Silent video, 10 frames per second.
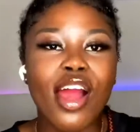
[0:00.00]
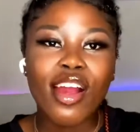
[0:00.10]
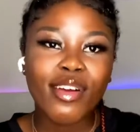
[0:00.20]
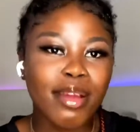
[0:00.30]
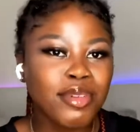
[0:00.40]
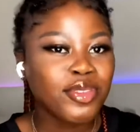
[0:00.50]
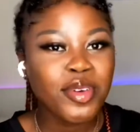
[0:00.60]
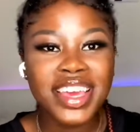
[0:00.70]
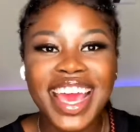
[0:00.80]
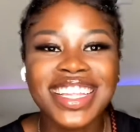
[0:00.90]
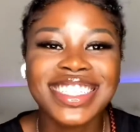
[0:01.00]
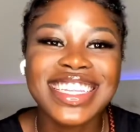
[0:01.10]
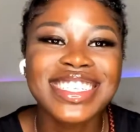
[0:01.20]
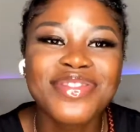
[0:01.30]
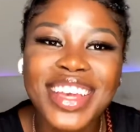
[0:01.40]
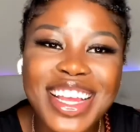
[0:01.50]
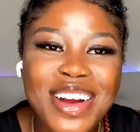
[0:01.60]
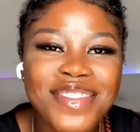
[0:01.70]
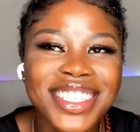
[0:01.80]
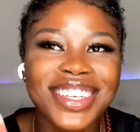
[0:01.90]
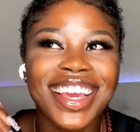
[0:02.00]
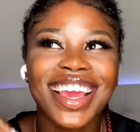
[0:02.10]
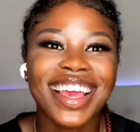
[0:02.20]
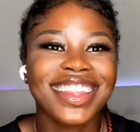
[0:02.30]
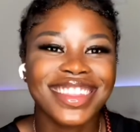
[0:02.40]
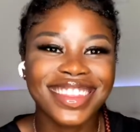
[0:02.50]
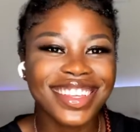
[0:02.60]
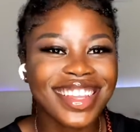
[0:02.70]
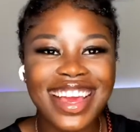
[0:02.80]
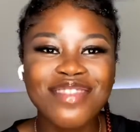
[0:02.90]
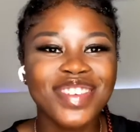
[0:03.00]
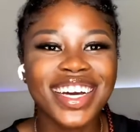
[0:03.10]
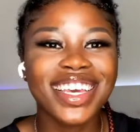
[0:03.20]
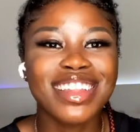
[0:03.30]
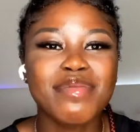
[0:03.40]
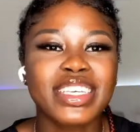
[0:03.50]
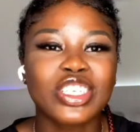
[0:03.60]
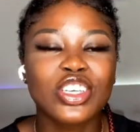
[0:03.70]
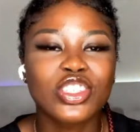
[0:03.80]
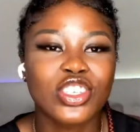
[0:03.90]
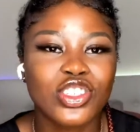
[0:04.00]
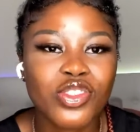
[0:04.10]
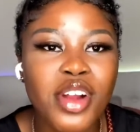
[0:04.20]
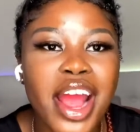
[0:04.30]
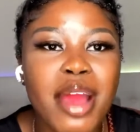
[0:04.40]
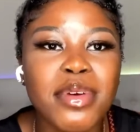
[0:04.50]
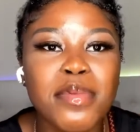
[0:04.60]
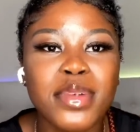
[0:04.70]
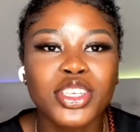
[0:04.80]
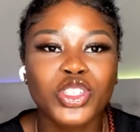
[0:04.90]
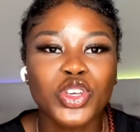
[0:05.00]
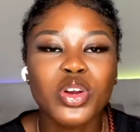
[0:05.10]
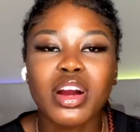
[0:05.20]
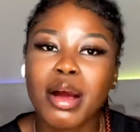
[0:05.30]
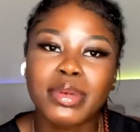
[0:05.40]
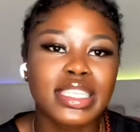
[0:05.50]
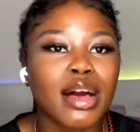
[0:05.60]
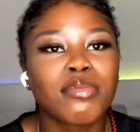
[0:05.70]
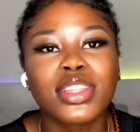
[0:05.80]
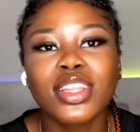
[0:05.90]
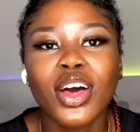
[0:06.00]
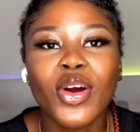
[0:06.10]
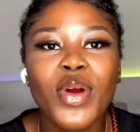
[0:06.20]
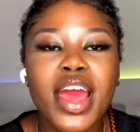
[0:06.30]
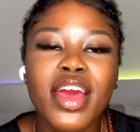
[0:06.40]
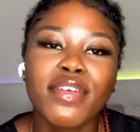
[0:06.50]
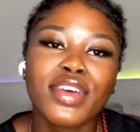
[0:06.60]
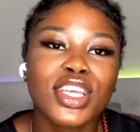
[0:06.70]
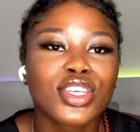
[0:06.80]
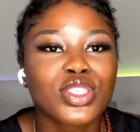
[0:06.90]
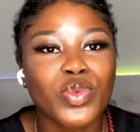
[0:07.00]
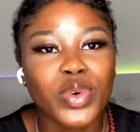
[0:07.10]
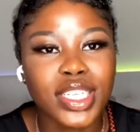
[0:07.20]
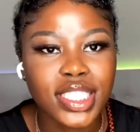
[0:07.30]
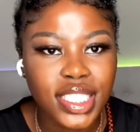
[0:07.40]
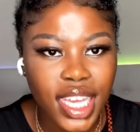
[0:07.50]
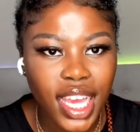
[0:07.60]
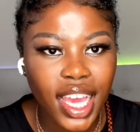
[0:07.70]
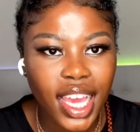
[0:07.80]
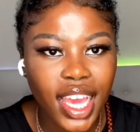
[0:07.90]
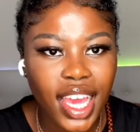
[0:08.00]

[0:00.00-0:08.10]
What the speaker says: Alright, before we get into this video, make sure you hit the like button, make sure you subscribe, and make sure you comment down below videos you want to see,